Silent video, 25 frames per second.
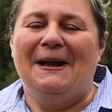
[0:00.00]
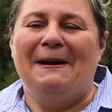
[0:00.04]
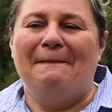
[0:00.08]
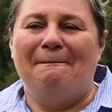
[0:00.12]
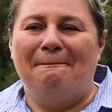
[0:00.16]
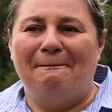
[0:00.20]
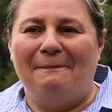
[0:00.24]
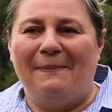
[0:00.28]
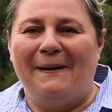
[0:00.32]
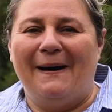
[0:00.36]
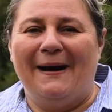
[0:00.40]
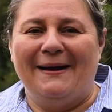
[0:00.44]

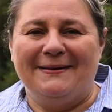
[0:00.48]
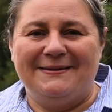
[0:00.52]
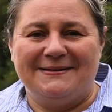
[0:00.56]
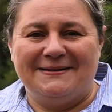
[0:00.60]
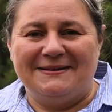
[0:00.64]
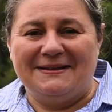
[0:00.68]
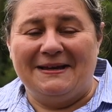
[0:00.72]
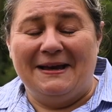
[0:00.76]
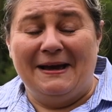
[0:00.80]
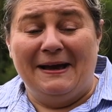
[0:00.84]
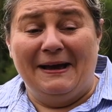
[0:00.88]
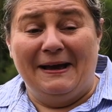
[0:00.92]
But
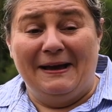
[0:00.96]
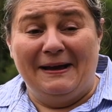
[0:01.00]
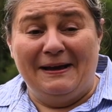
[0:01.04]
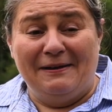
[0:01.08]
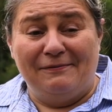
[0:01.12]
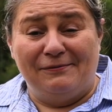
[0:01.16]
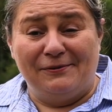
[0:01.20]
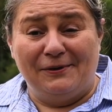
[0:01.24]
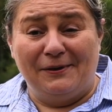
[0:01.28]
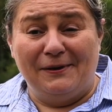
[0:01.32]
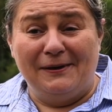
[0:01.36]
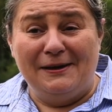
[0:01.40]

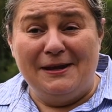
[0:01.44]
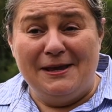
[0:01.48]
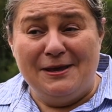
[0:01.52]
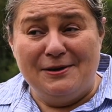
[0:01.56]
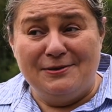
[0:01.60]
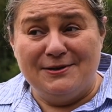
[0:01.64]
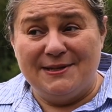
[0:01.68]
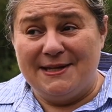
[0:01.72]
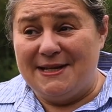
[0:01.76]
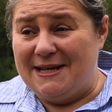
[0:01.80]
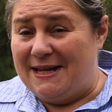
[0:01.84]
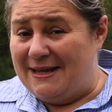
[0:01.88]
if you're going to
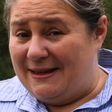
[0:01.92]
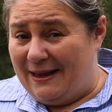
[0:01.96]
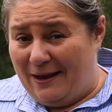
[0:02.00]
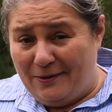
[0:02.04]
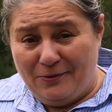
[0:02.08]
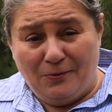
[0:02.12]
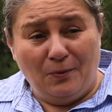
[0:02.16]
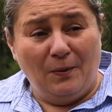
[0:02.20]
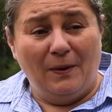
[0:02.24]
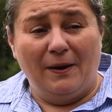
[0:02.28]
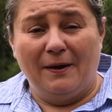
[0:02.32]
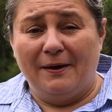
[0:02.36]
use it, it
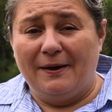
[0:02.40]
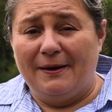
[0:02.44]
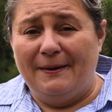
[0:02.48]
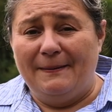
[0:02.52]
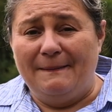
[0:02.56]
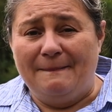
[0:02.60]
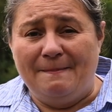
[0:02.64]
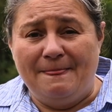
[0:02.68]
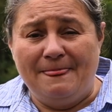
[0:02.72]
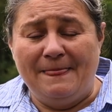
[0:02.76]
does work.